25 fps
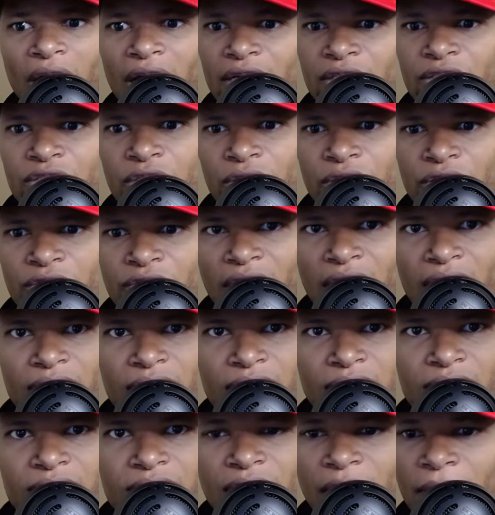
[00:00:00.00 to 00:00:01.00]
turned to
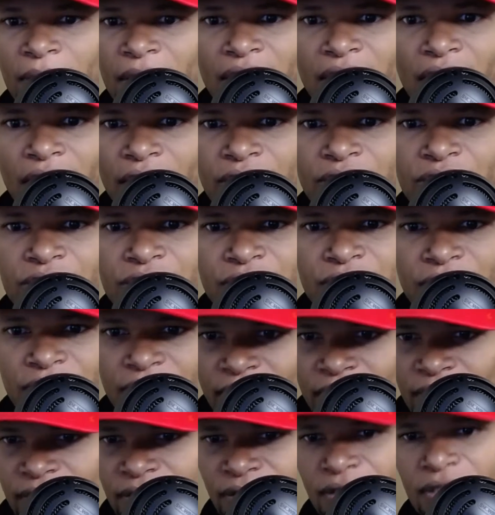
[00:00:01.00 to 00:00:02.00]
violence. I mean, are you
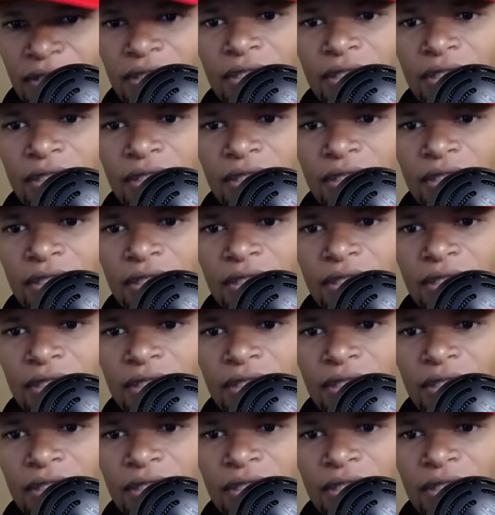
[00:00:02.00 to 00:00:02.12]
serious?